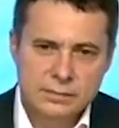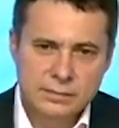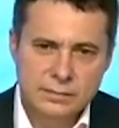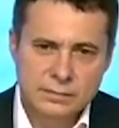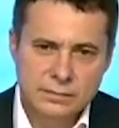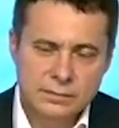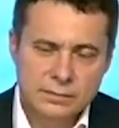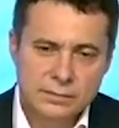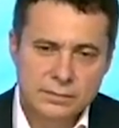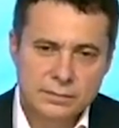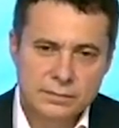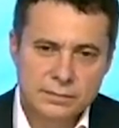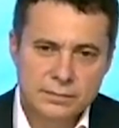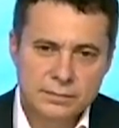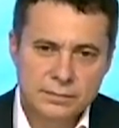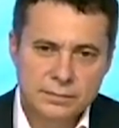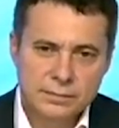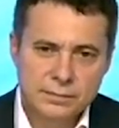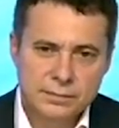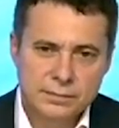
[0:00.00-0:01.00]

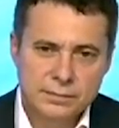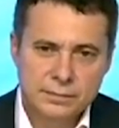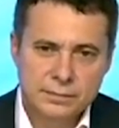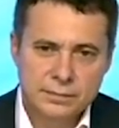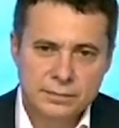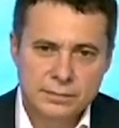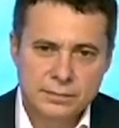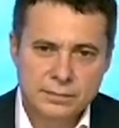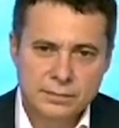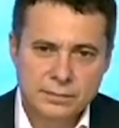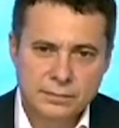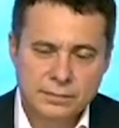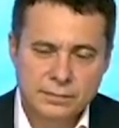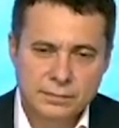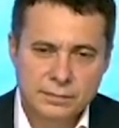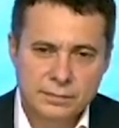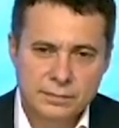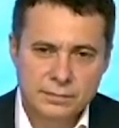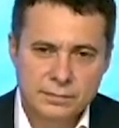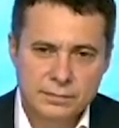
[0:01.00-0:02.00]

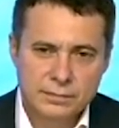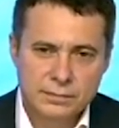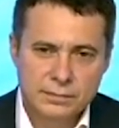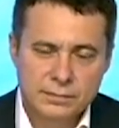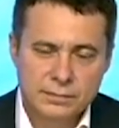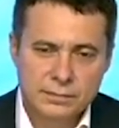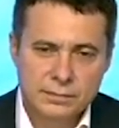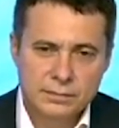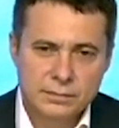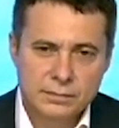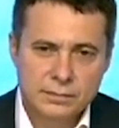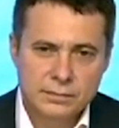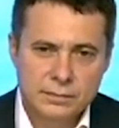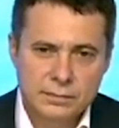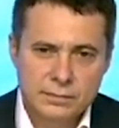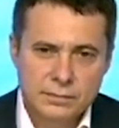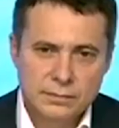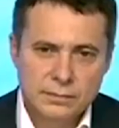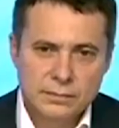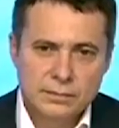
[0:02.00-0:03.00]

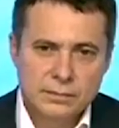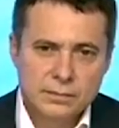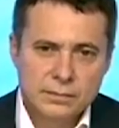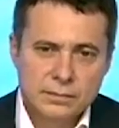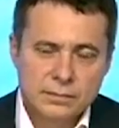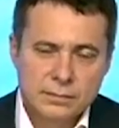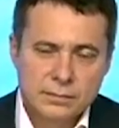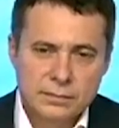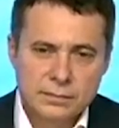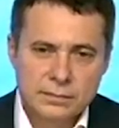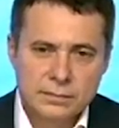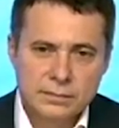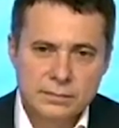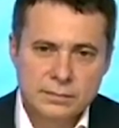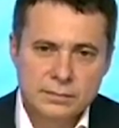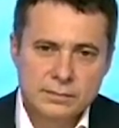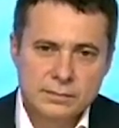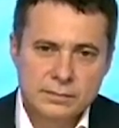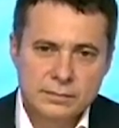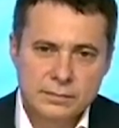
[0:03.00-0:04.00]

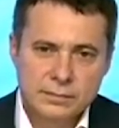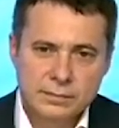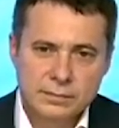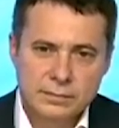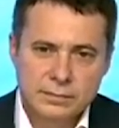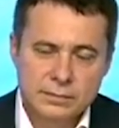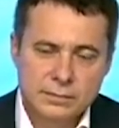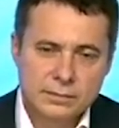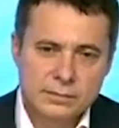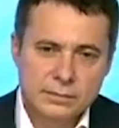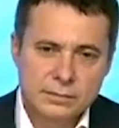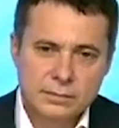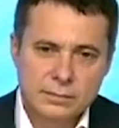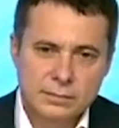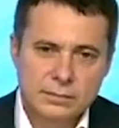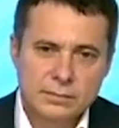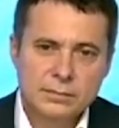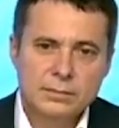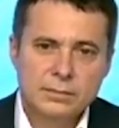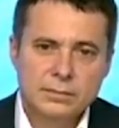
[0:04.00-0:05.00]

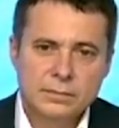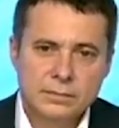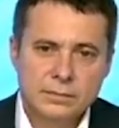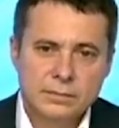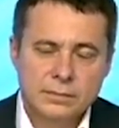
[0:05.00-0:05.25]
[no speech]